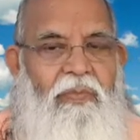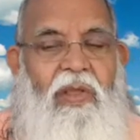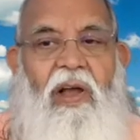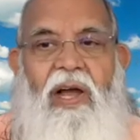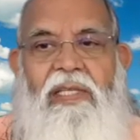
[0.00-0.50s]

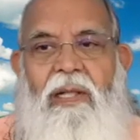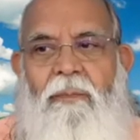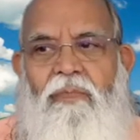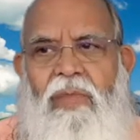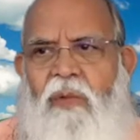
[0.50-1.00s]
because
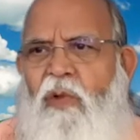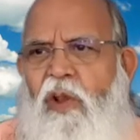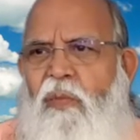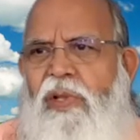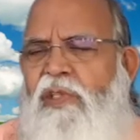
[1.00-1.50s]
that
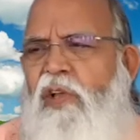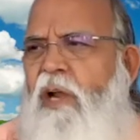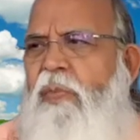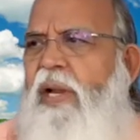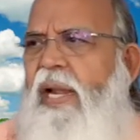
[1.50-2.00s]
fellow must
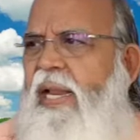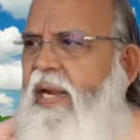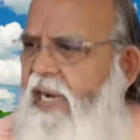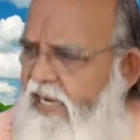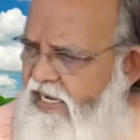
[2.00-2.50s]
not be getting
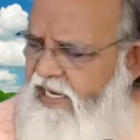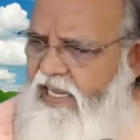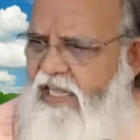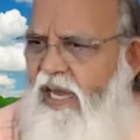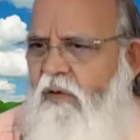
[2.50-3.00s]
attention
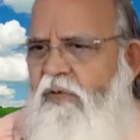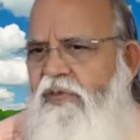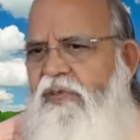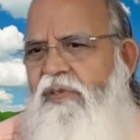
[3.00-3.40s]
in the house.